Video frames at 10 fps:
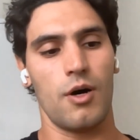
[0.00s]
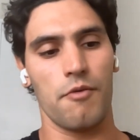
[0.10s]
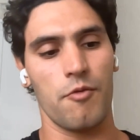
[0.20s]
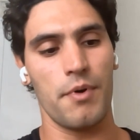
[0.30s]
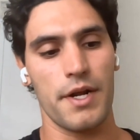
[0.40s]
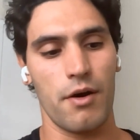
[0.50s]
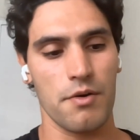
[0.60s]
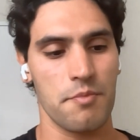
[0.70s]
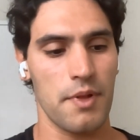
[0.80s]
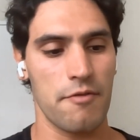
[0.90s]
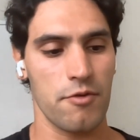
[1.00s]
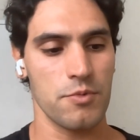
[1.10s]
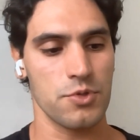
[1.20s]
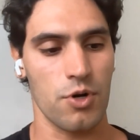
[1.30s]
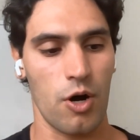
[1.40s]
of competitive audit
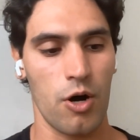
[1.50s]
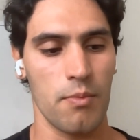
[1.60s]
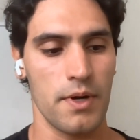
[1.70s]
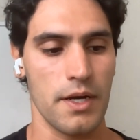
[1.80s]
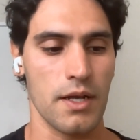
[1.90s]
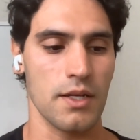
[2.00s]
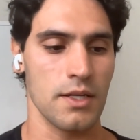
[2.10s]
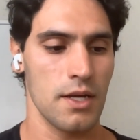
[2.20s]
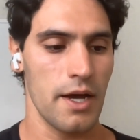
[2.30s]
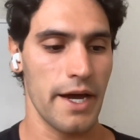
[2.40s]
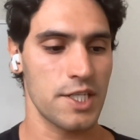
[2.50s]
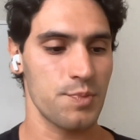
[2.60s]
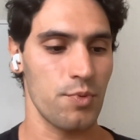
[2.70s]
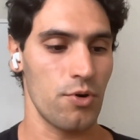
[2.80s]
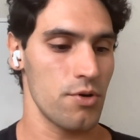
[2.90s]
platforms to come and
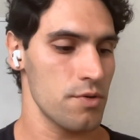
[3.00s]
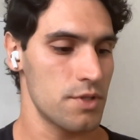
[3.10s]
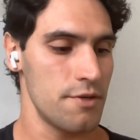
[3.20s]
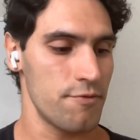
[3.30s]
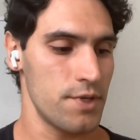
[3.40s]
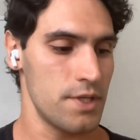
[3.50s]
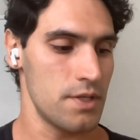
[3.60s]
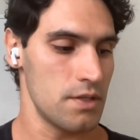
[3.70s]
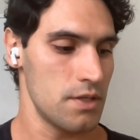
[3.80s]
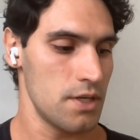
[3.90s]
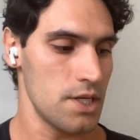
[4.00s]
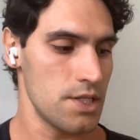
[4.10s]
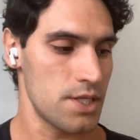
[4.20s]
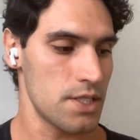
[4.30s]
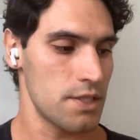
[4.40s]
explore different
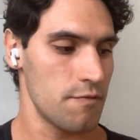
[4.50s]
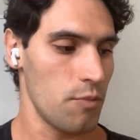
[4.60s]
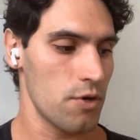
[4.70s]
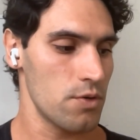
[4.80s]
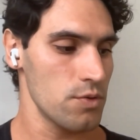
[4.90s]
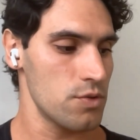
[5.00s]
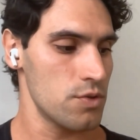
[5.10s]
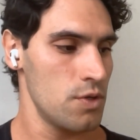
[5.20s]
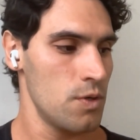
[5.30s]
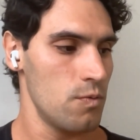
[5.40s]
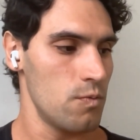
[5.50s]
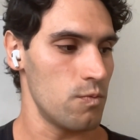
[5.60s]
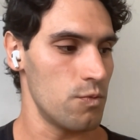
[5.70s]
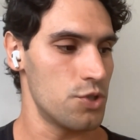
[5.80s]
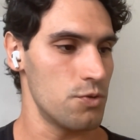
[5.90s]
incentive models?
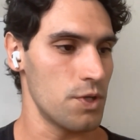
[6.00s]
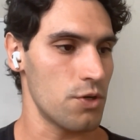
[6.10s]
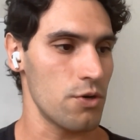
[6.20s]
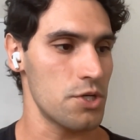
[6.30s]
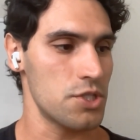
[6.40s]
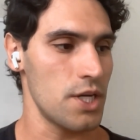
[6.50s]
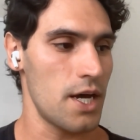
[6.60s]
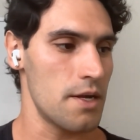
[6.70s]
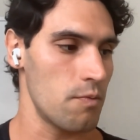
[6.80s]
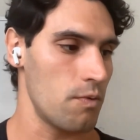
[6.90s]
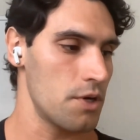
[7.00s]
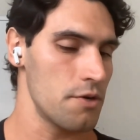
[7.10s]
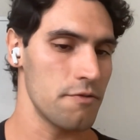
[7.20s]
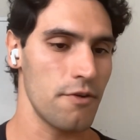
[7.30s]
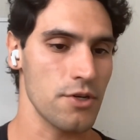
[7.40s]
Would you encourage that? What are
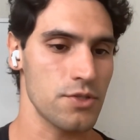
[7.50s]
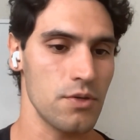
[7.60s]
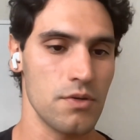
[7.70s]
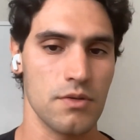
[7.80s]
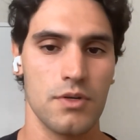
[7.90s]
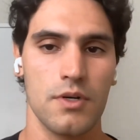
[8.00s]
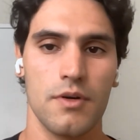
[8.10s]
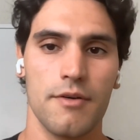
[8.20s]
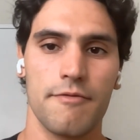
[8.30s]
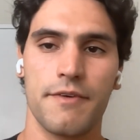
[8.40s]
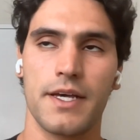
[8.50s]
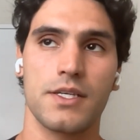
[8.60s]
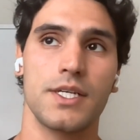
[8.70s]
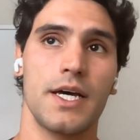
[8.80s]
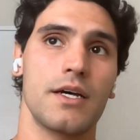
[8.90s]
your thoughts on
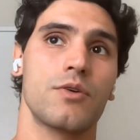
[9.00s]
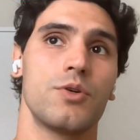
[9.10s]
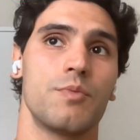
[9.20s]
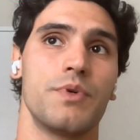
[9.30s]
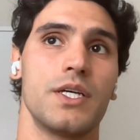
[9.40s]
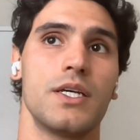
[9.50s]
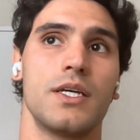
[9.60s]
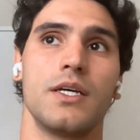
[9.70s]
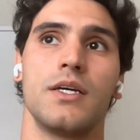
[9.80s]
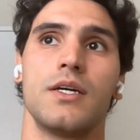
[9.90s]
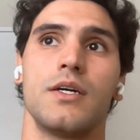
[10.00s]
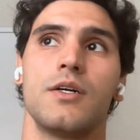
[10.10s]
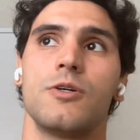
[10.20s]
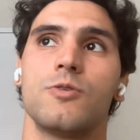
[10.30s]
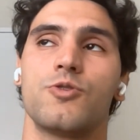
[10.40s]
things that could be
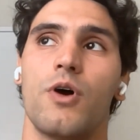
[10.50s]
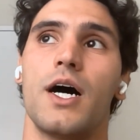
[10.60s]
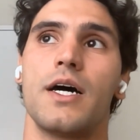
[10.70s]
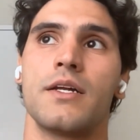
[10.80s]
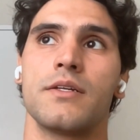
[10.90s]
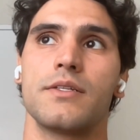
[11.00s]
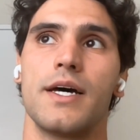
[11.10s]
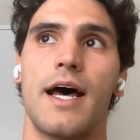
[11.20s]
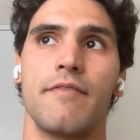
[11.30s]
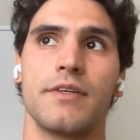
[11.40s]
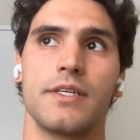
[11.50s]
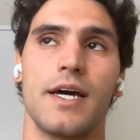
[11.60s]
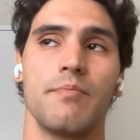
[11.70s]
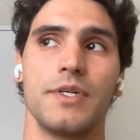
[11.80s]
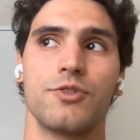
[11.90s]
tried that haven't
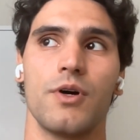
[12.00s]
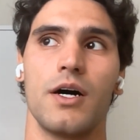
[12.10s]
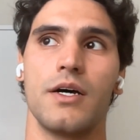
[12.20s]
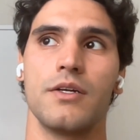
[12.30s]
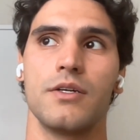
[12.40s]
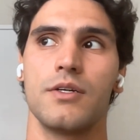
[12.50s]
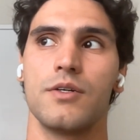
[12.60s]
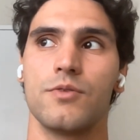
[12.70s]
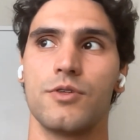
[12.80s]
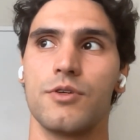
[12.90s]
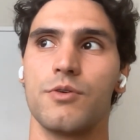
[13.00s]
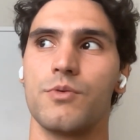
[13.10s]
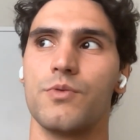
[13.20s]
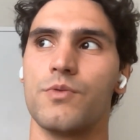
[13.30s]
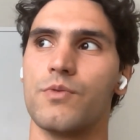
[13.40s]
yet been tried? Do
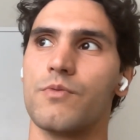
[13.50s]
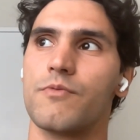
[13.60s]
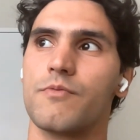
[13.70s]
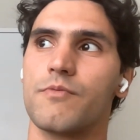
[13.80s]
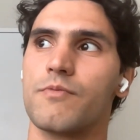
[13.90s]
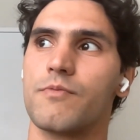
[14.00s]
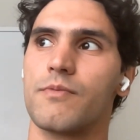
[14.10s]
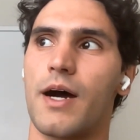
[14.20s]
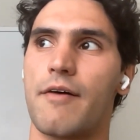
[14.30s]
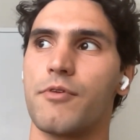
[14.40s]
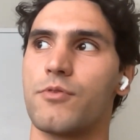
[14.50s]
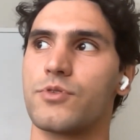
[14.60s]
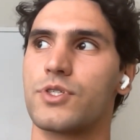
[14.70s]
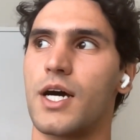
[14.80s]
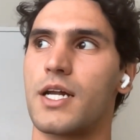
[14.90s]
you have
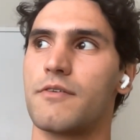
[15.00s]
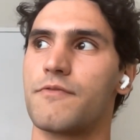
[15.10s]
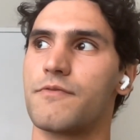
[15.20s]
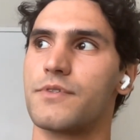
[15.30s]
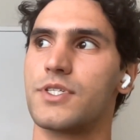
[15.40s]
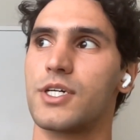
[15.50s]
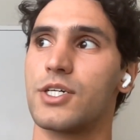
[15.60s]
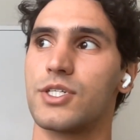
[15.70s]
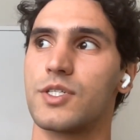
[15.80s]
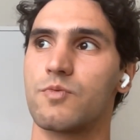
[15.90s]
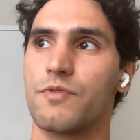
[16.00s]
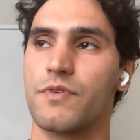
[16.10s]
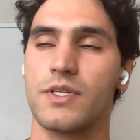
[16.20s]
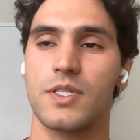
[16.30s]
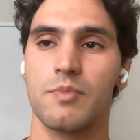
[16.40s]
those kind of discussions
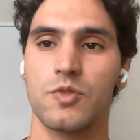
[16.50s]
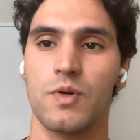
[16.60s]
within the team as